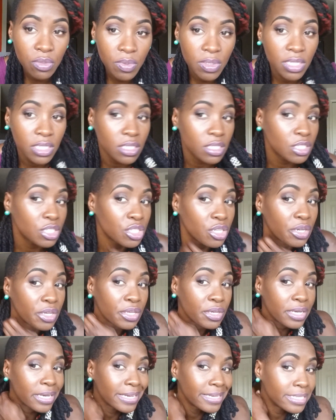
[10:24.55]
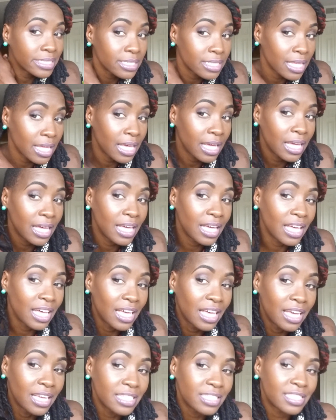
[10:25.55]
just wanted to show you guys
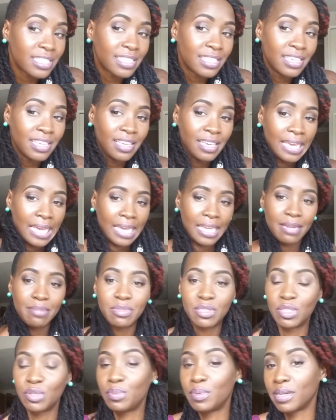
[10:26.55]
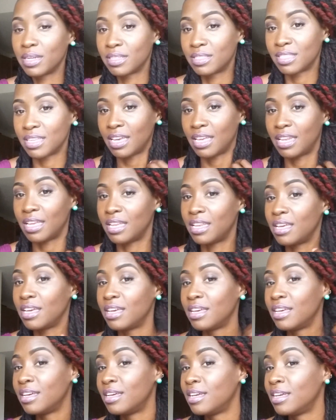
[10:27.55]
that, and I'm super excited.
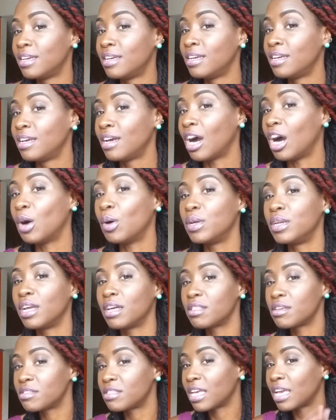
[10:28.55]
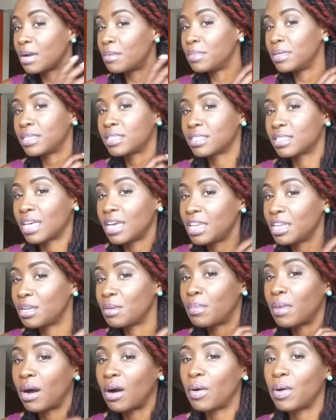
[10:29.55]
Oh, another thing I'm
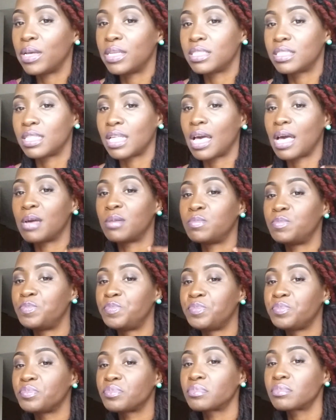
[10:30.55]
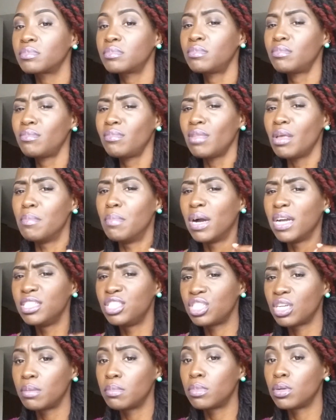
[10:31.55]
excited about is that
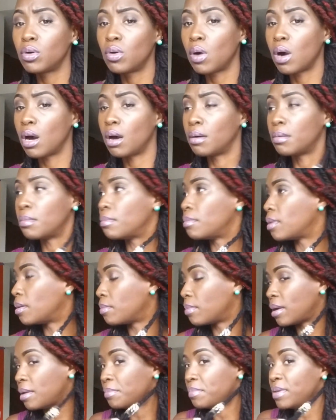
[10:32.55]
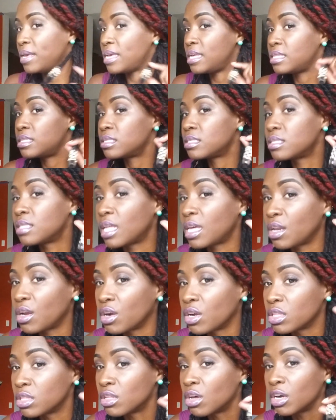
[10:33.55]
my jumbo, my beads that
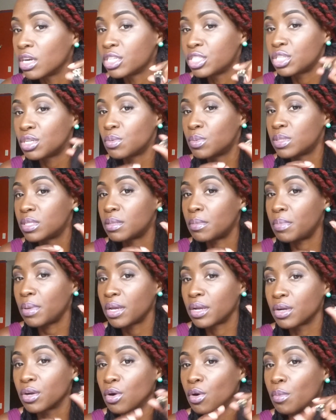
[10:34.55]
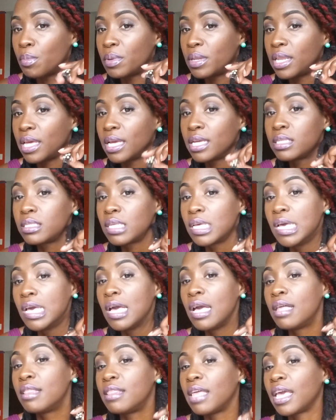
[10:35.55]
are larger with the bigger openings,
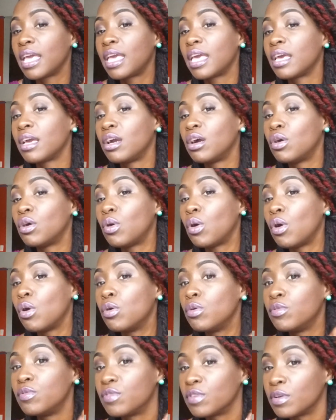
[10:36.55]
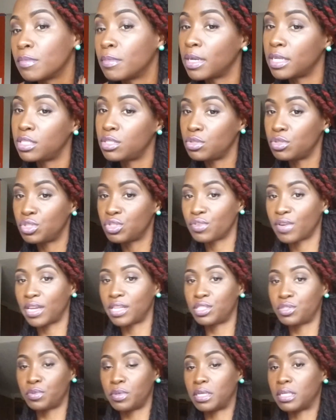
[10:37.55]
they can go over my
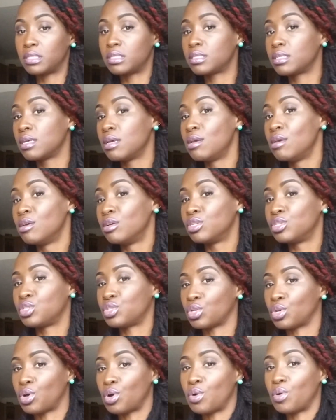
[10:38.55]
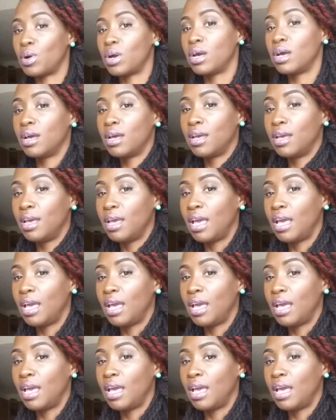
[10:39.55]
2-strand twist. So